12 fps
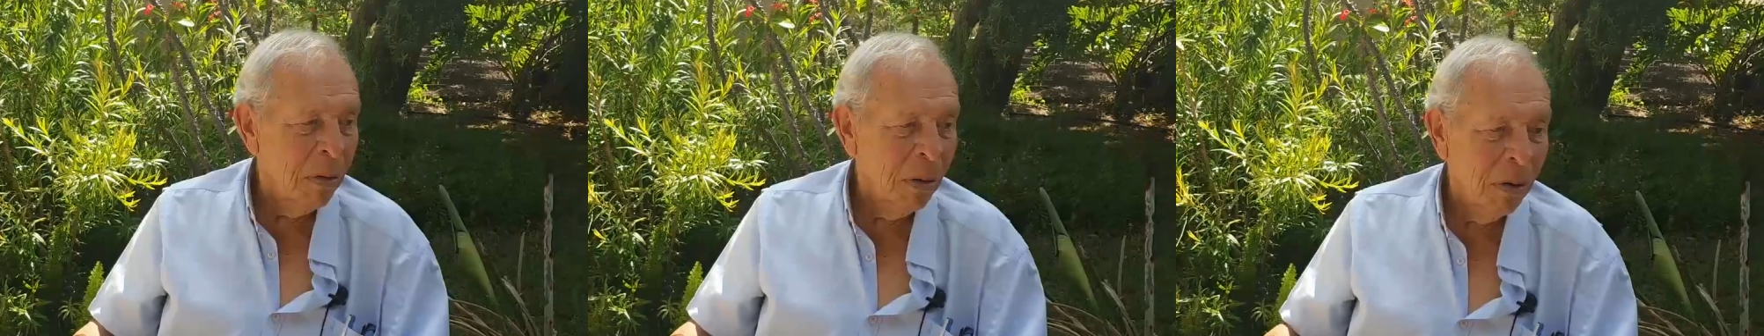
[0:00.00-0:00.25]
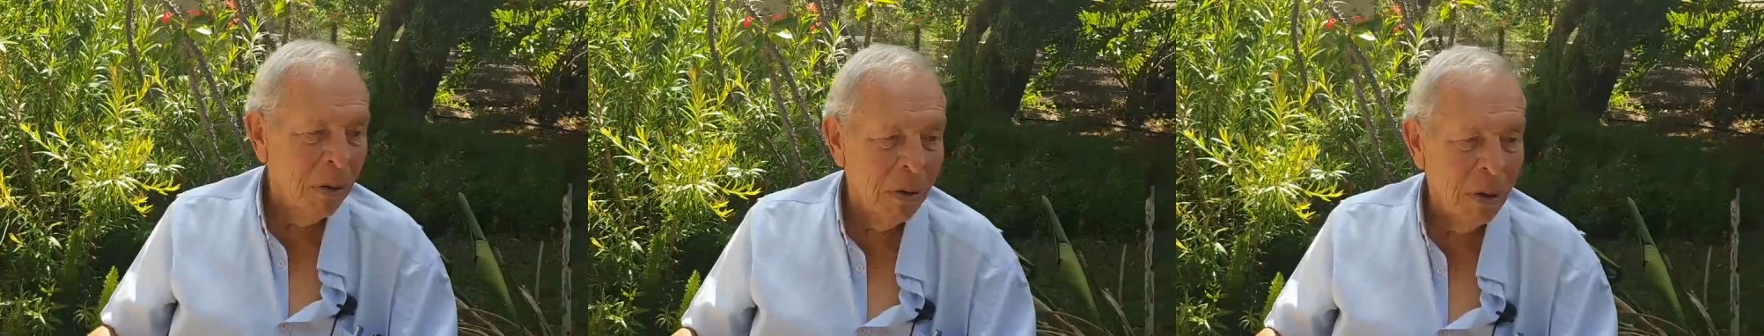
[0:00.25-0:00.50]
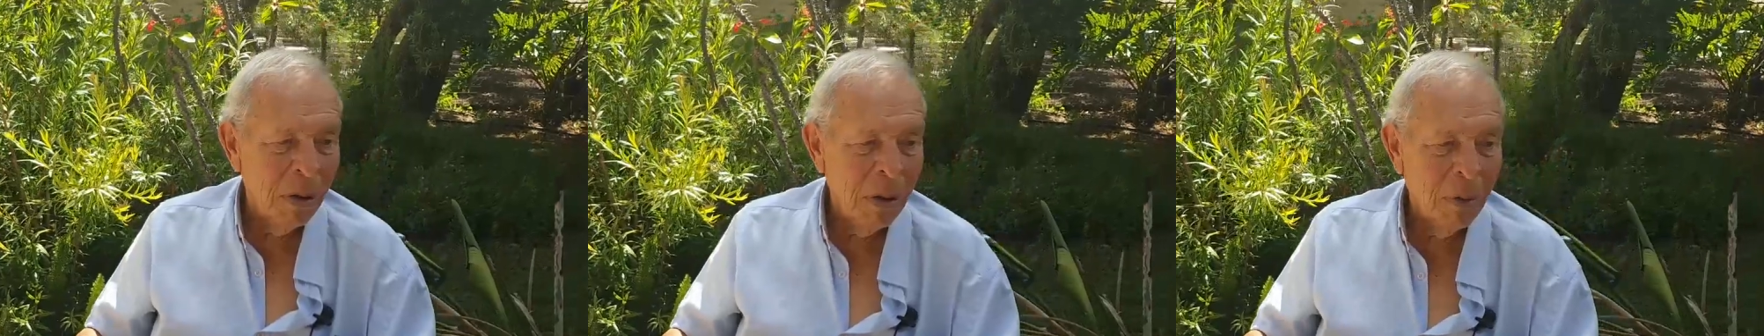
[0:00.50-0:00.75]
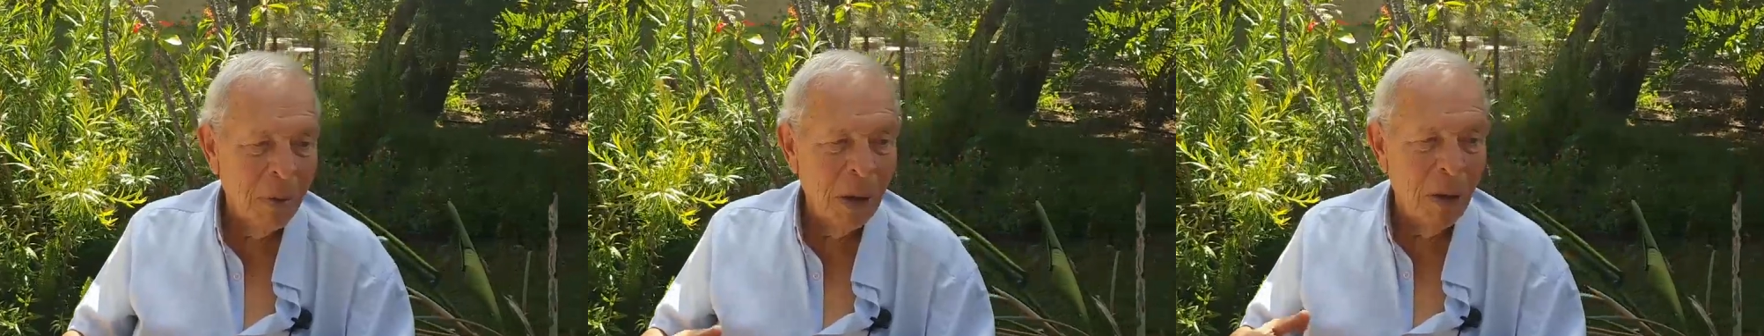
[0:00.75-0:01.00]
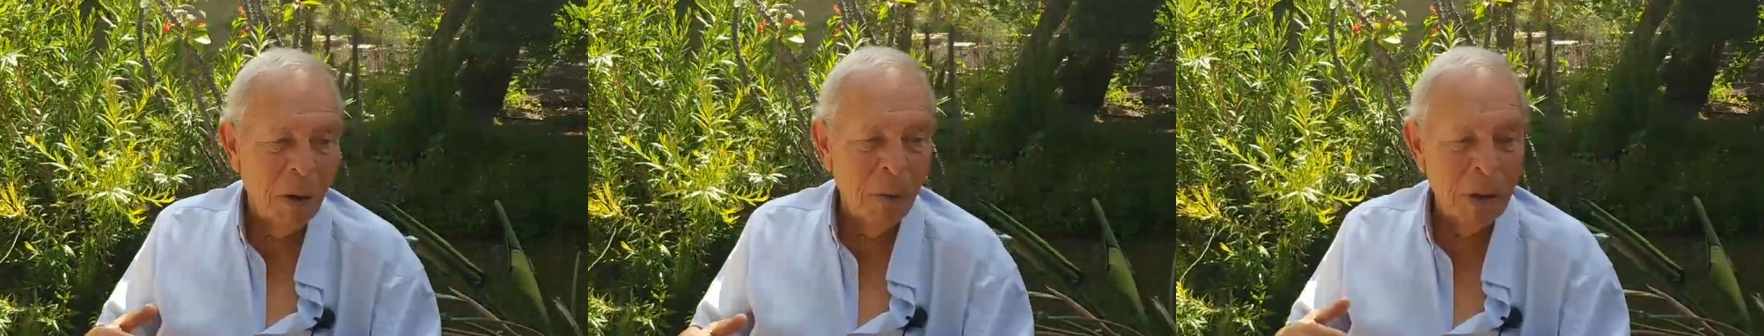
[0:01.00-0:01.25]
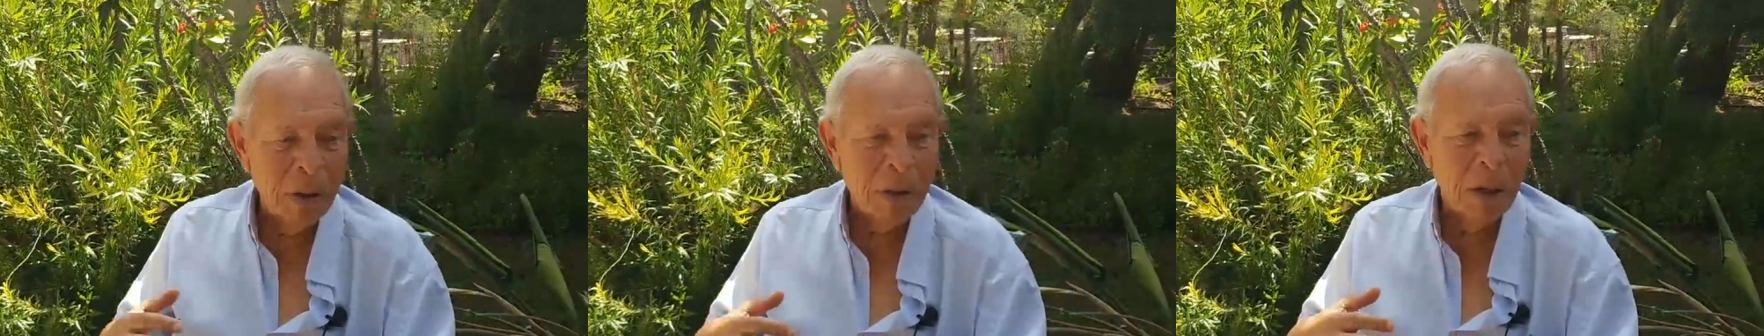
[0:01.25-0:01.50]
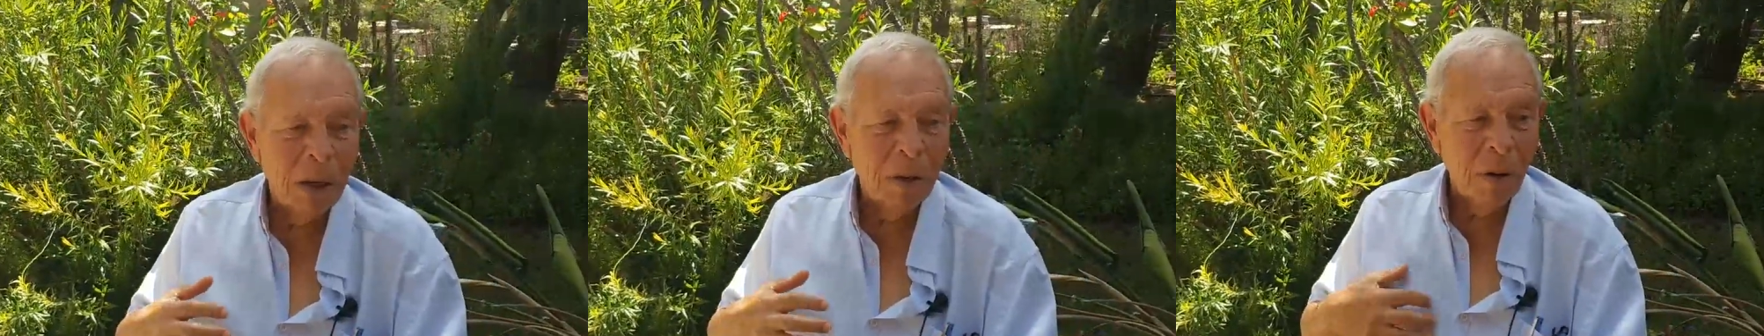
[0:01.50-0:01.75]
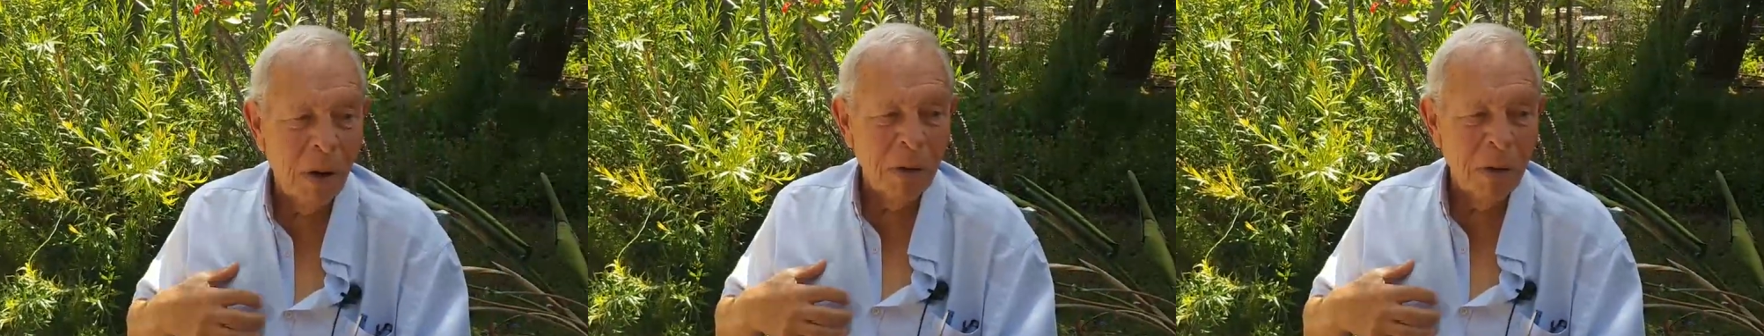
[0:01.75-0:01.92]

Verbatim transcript: you know, we always say to